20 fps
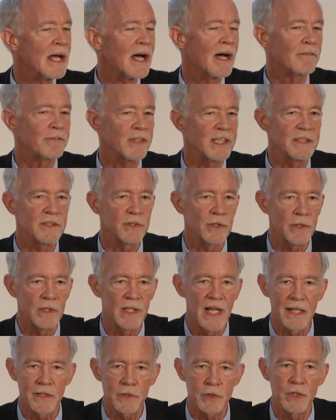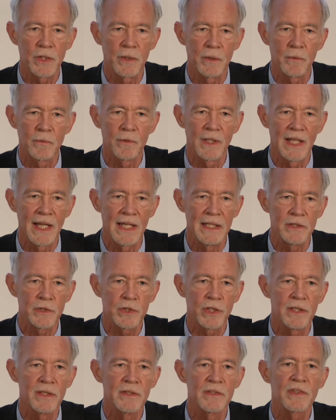of international
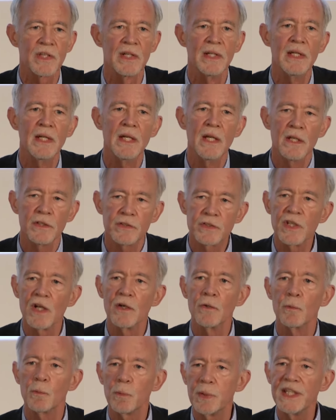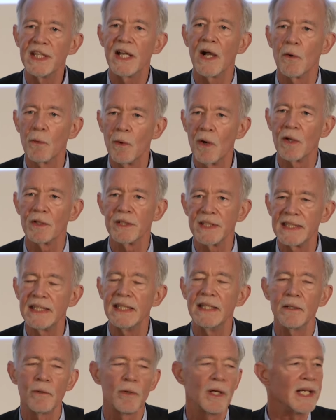relations. So we go on
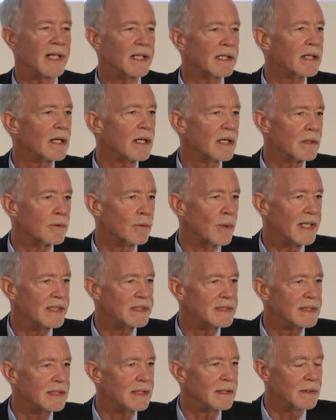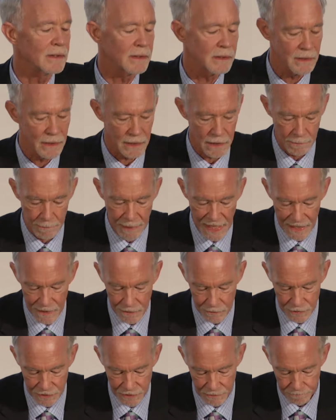hearing a great deal
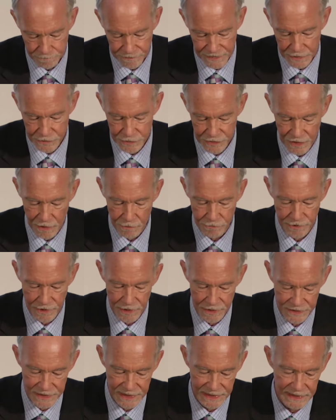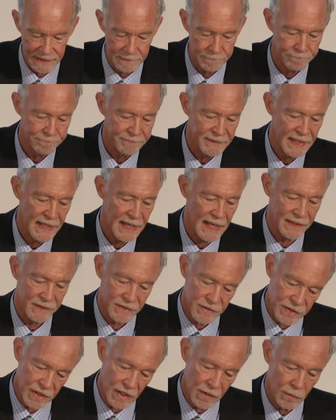about sovereignty.
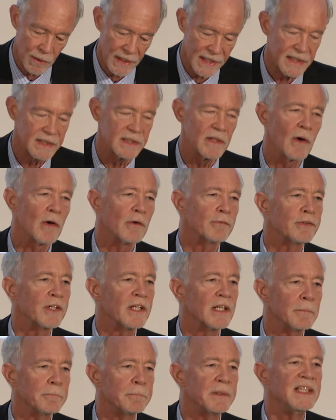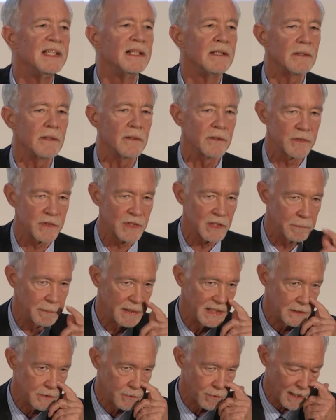And so it often appears to
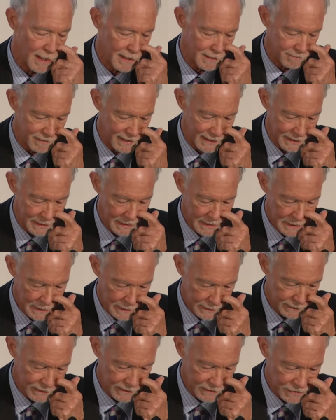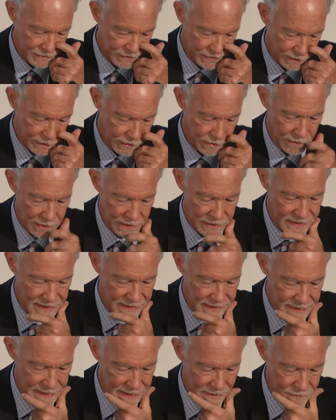be driving the
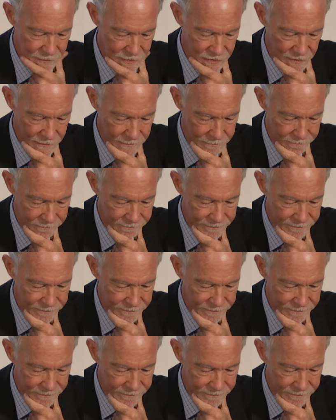Security Council.